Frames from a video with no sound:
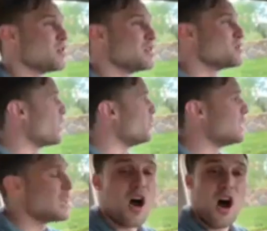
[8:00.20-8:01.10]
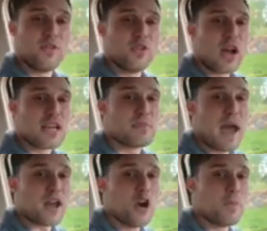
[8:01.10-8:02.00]
is where we get all of you guys
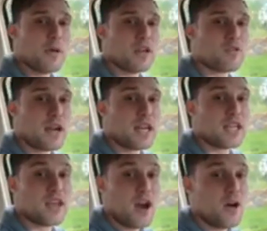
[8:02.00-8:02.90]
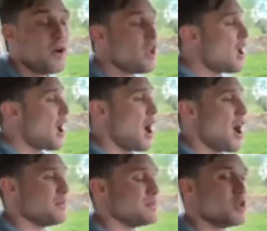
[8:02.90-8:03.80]
back open and ready to go.
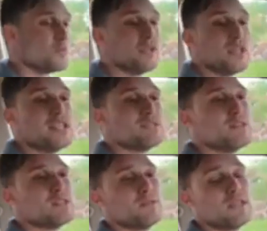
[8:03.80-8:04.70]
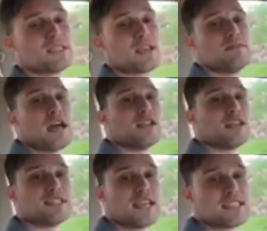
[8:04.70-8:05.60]
So please, please, please come down and
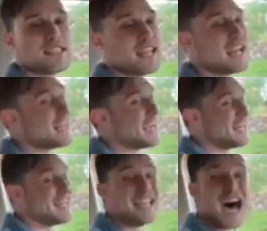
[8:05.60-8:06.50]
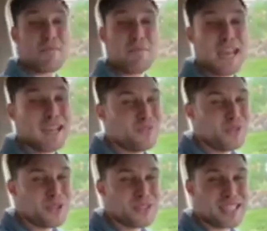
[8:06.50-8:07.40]
get tested. Again, not
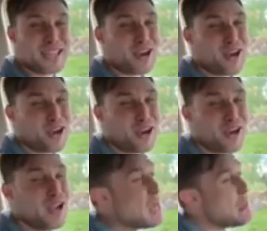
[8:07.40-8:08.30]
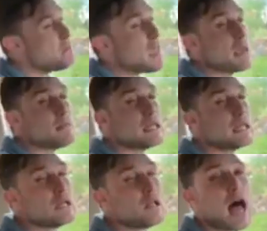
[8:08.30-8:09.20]
painful, didn't hurt, maybe a
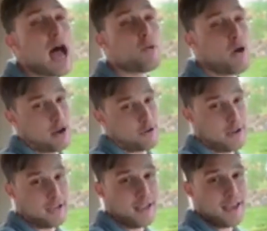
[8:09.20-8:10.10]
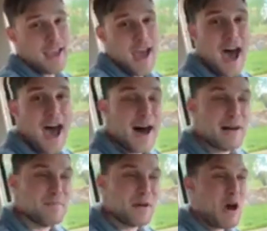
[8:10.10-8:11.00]
little eye watering.
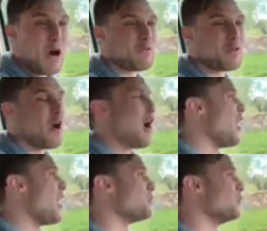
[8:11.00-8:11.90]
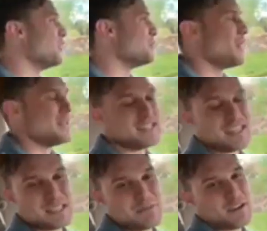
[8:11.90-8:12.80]
But overall, a really pleasant
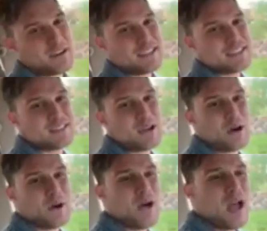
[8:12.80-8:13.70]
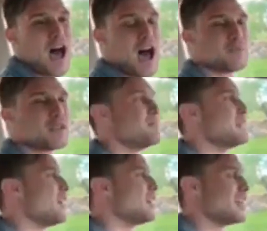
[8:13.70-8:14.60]
experience. So come
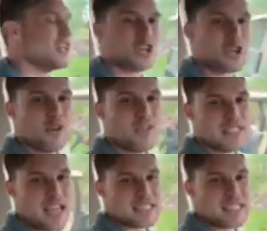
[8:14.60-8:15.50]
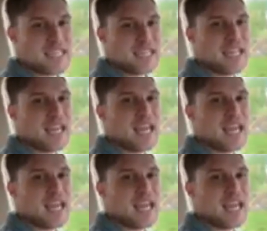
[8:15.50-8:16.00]
down and get your COVID testing